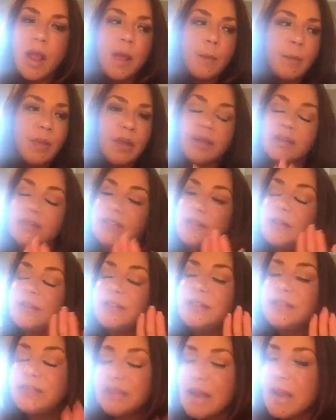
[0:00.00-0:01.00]
because the
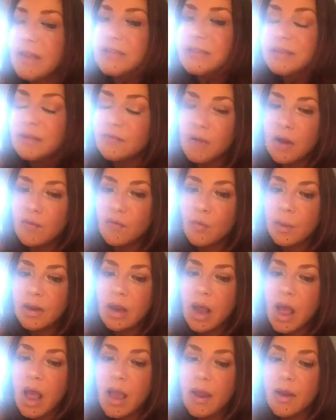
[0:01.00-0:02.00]
stakes have never been
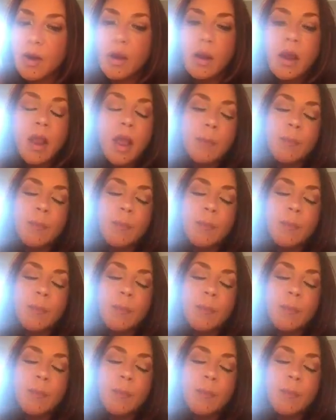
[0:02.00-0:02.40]
higher,